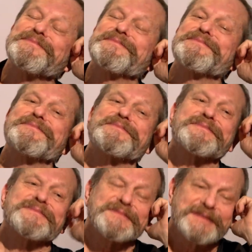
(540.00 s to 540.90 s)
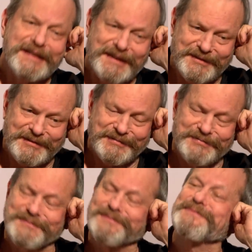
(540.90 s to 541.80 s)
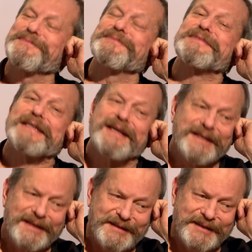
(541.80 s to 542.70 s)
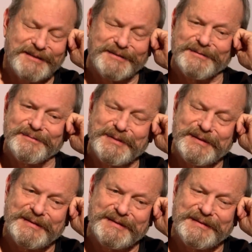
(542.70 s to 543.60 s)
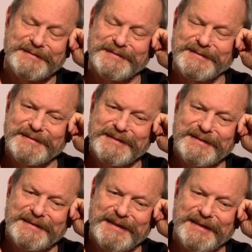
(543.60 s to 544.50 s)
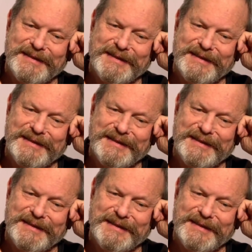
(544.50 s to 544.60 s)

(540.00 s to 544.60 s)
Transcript: Harry Potter film. I, I wish you had. I know, but I wish you had. I,